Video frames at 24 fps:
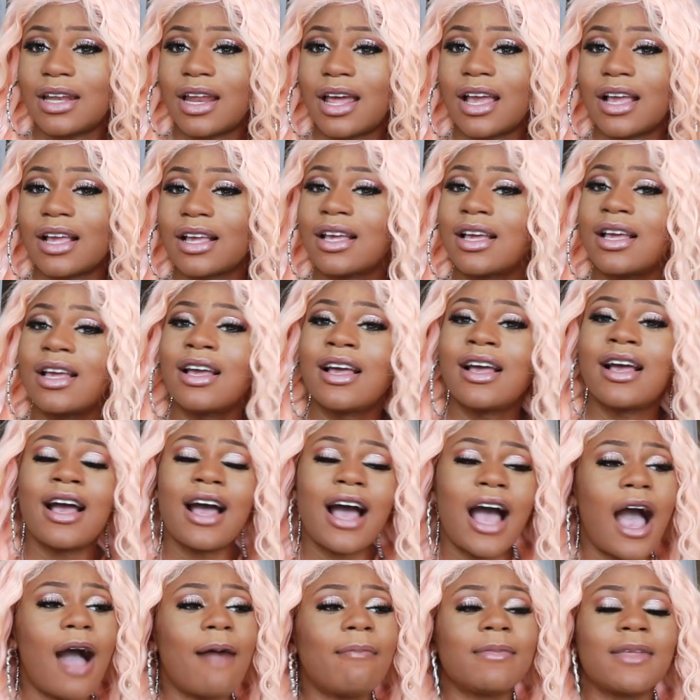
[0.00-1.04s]
Like,
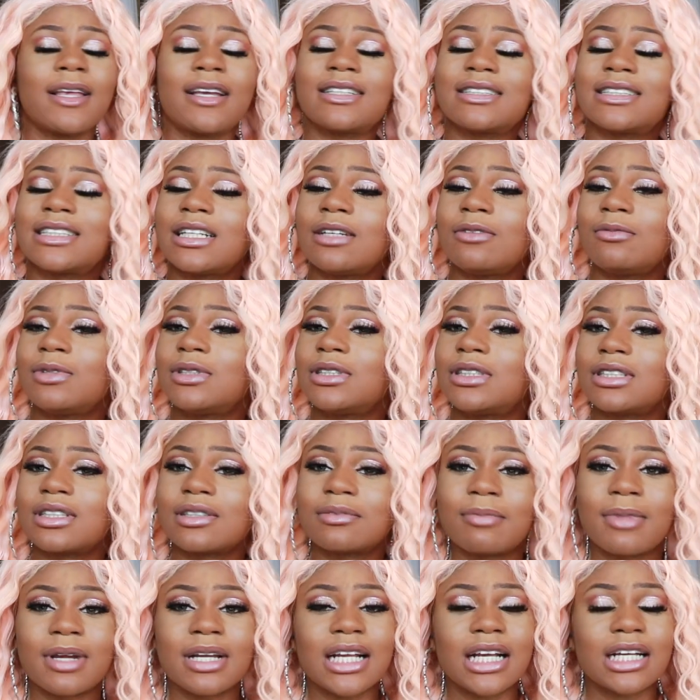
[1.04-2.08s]
I'm not saying we
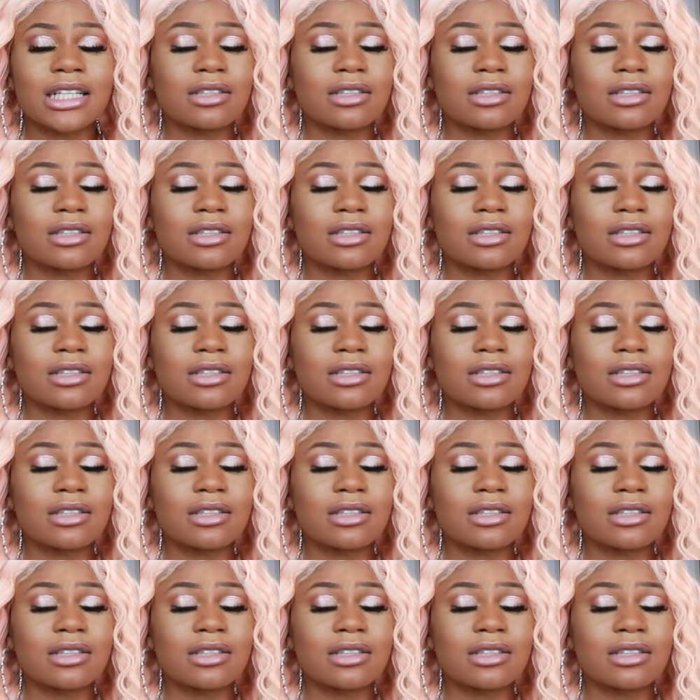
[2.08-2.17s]
took money